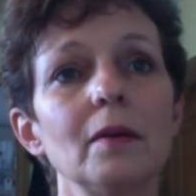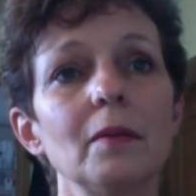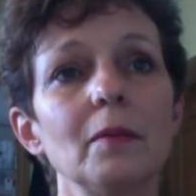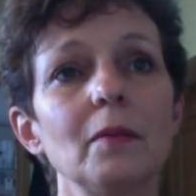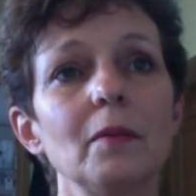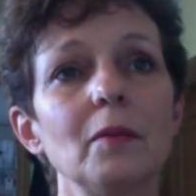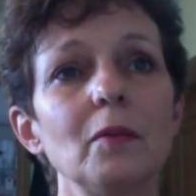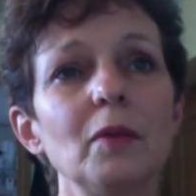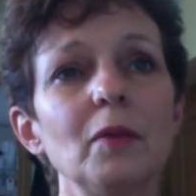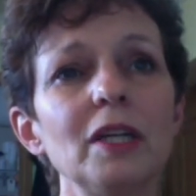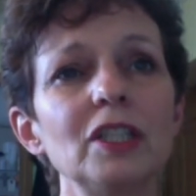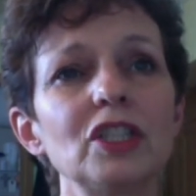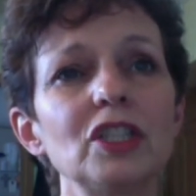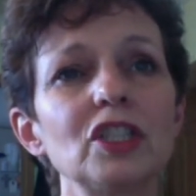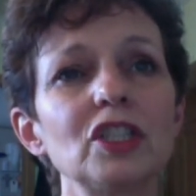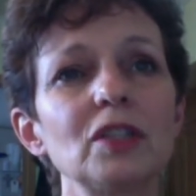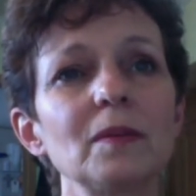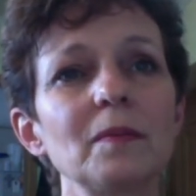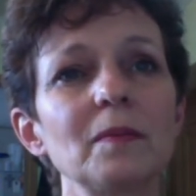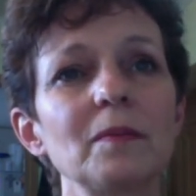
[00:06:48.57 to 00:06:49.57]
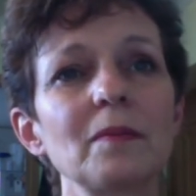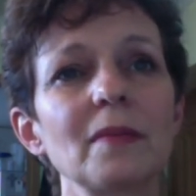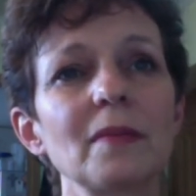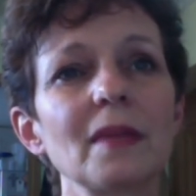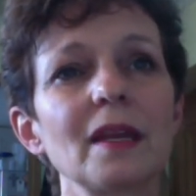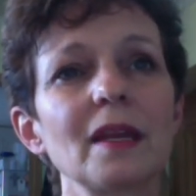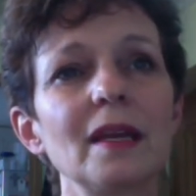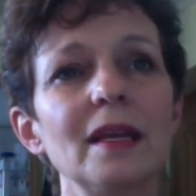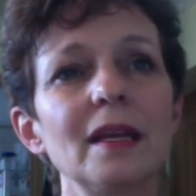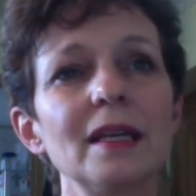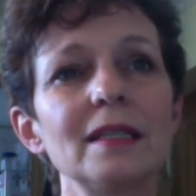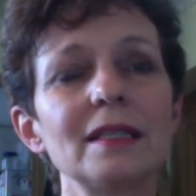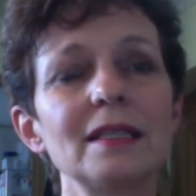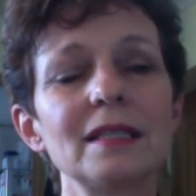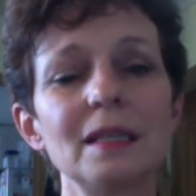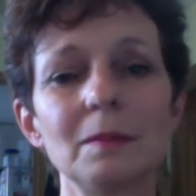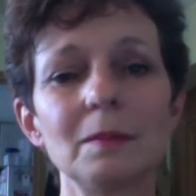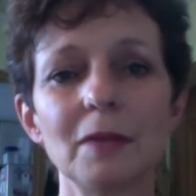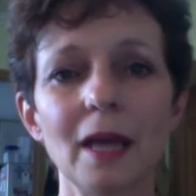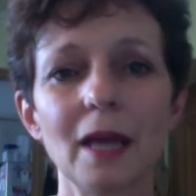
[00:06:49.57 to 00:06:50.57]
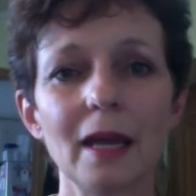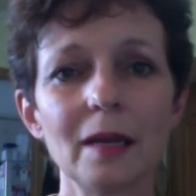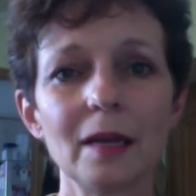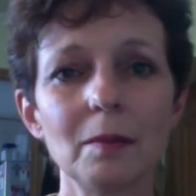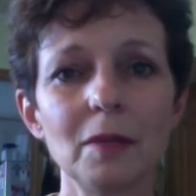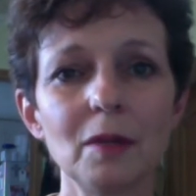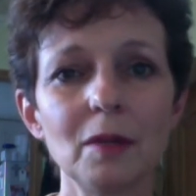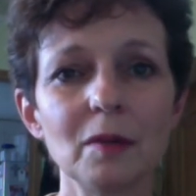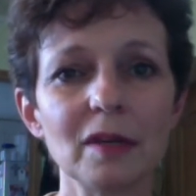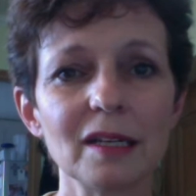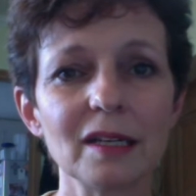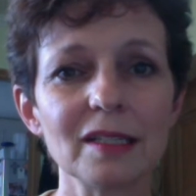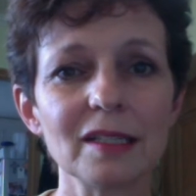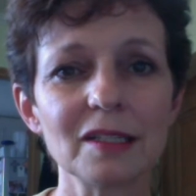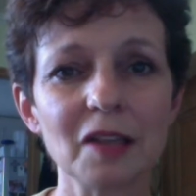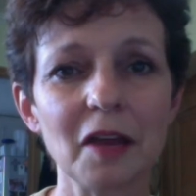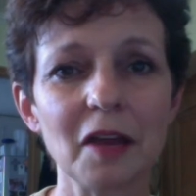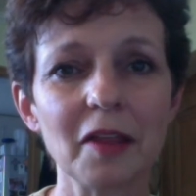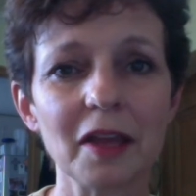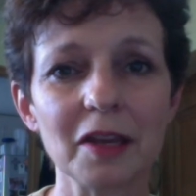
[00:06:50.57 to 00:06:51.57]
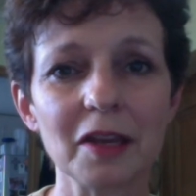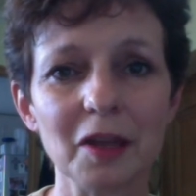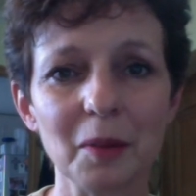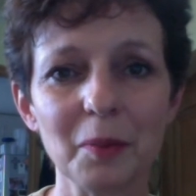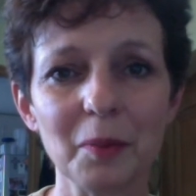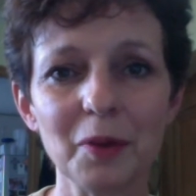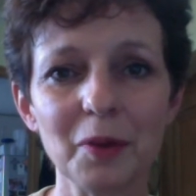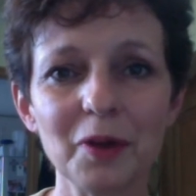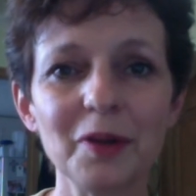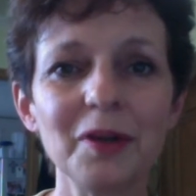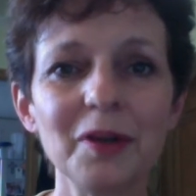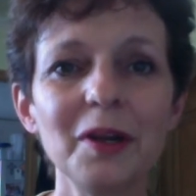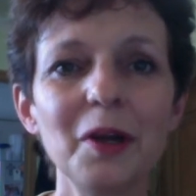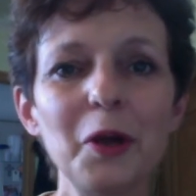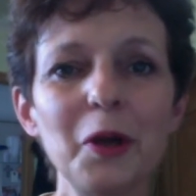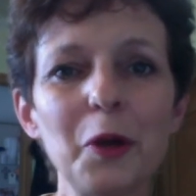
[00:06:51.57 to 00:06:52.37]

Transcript: which it seemed high to me when I saw that number.